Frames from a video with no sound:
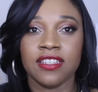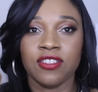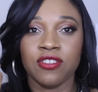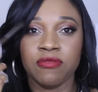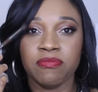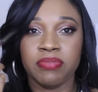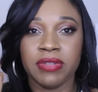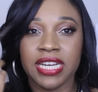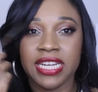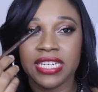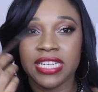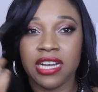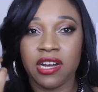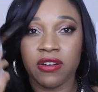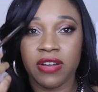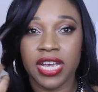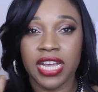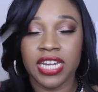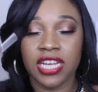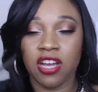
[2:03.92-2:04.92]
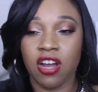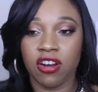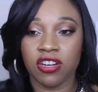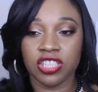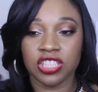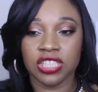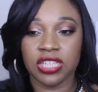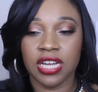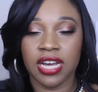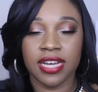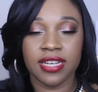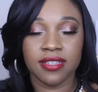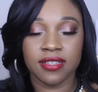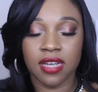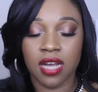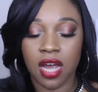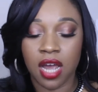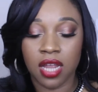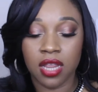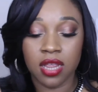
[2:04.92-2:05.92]
to blend out any harsh lines.
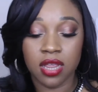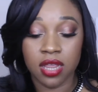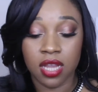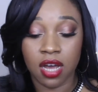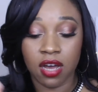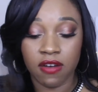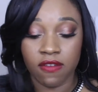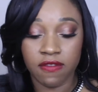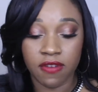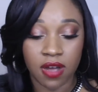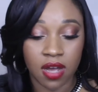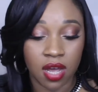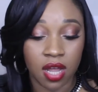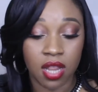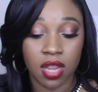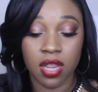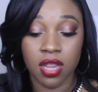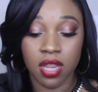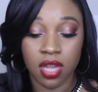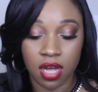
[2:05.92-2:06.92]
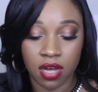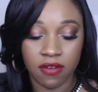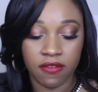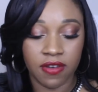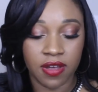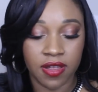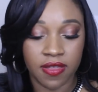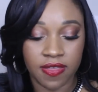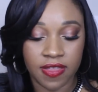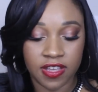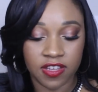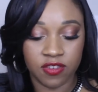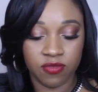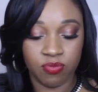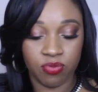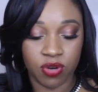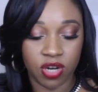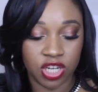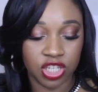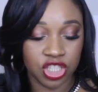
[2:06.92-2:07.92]
I love this
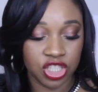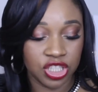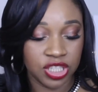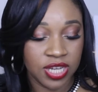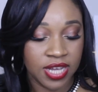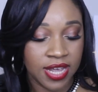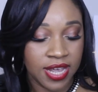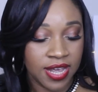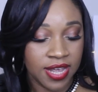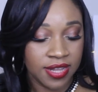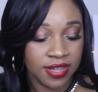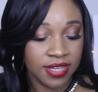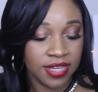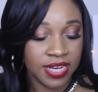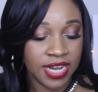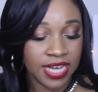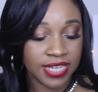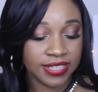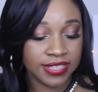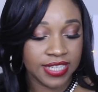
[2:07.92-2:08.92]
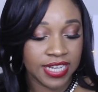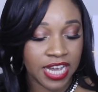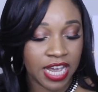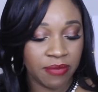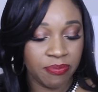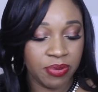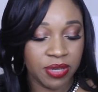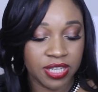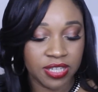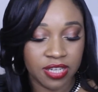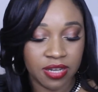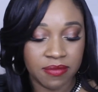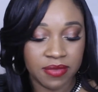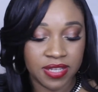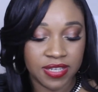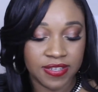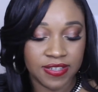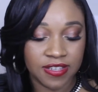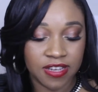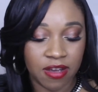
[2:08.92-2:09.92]
brush. The next thing I picked up
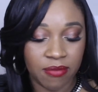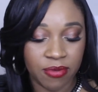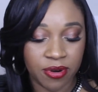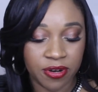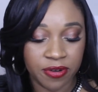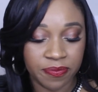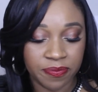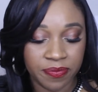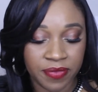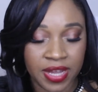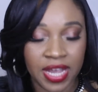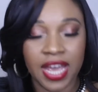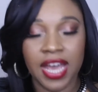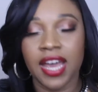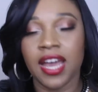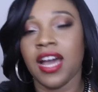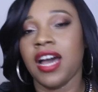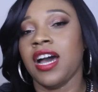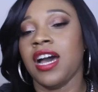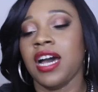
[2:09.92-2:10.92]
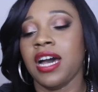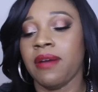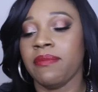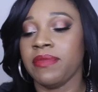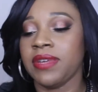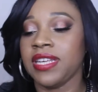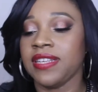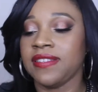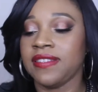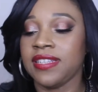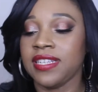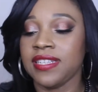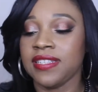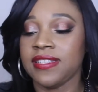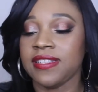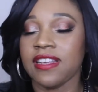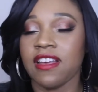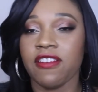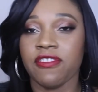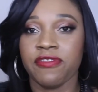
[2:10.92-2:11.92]
this summer is
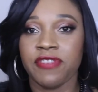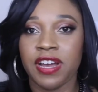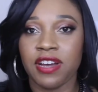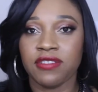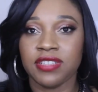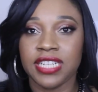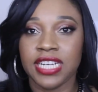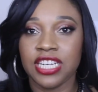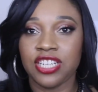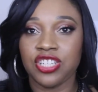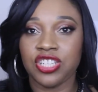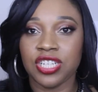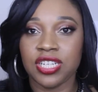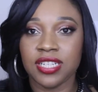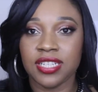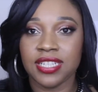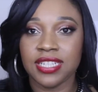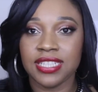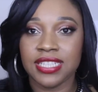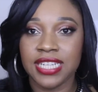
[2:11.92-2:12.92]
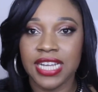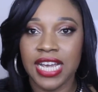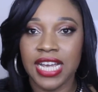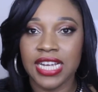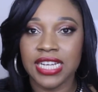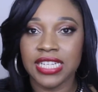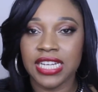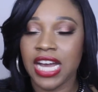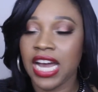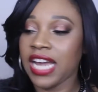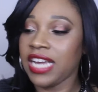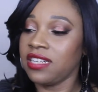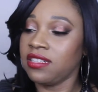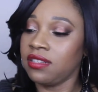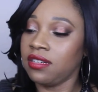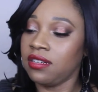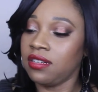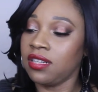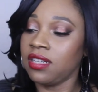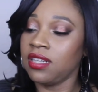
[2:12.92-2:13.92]
this foundation, the Teint
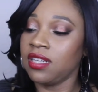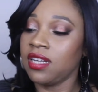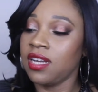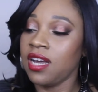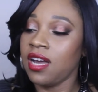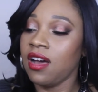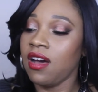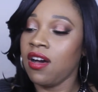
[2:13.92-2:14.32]
Idole